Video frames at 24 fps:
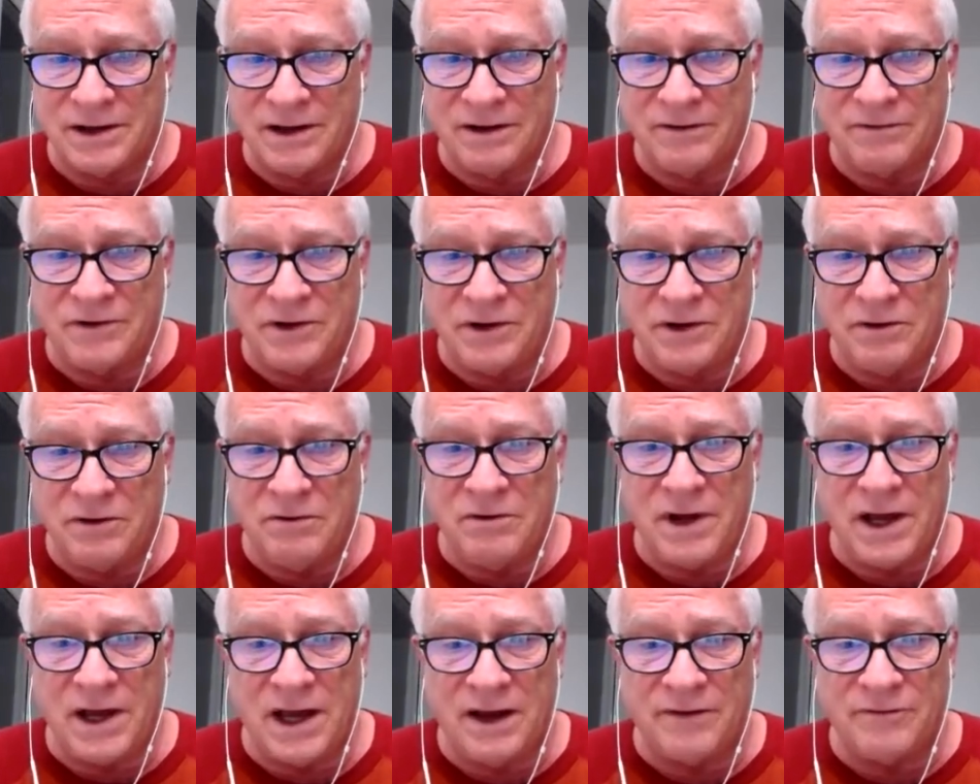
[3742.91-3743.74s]
If you
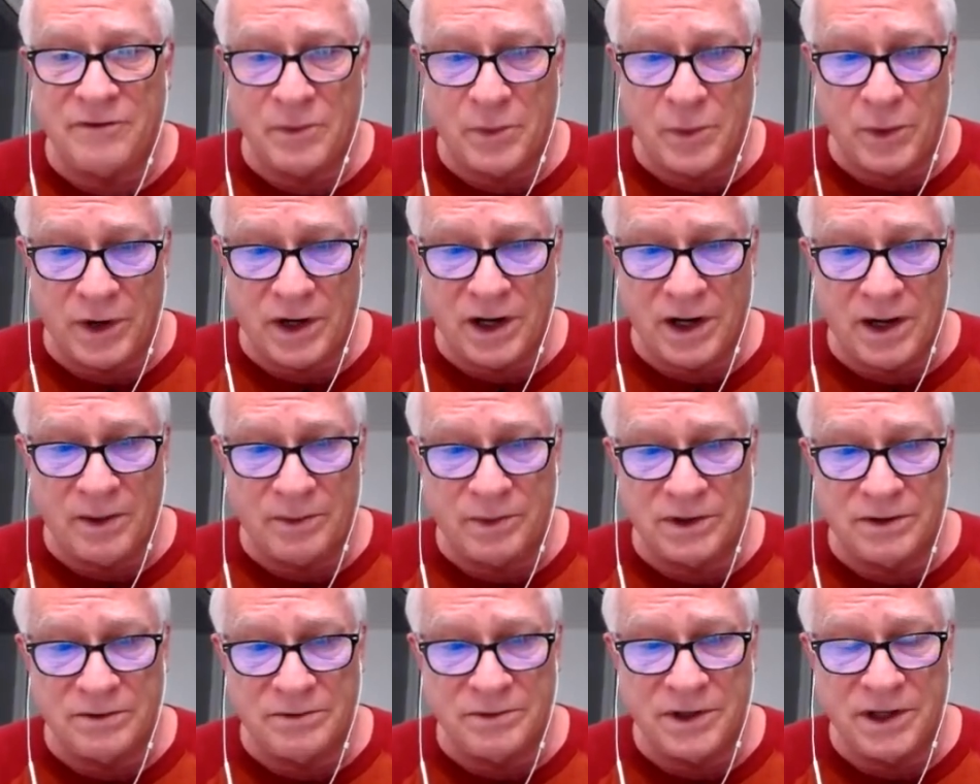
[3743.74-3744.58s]
have a
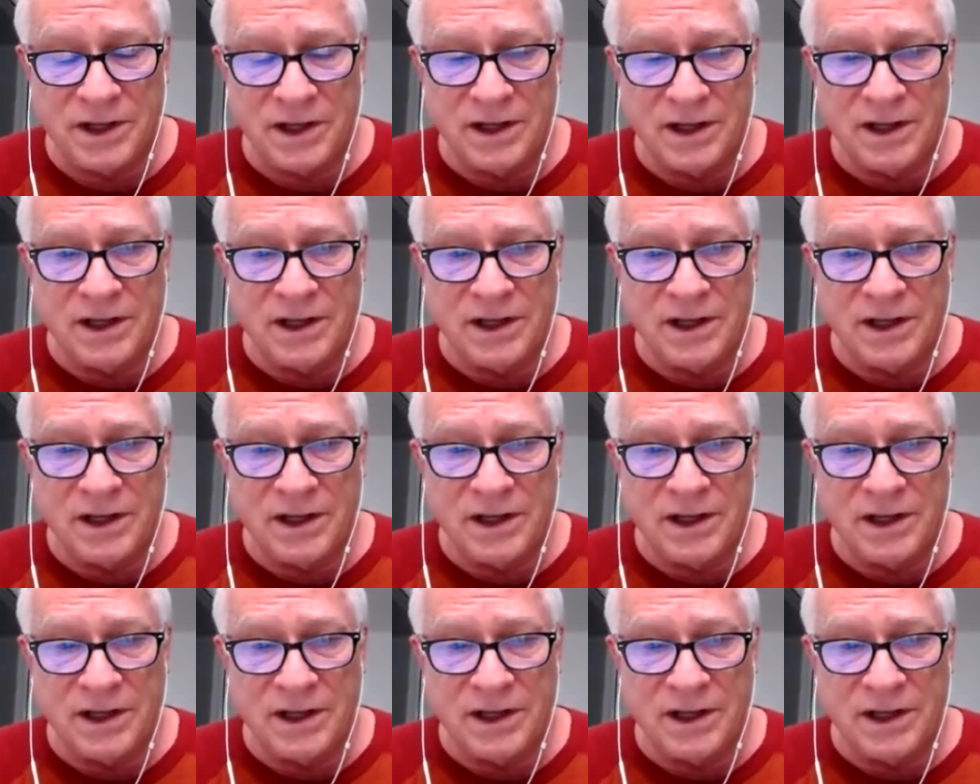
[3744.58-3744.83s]
problem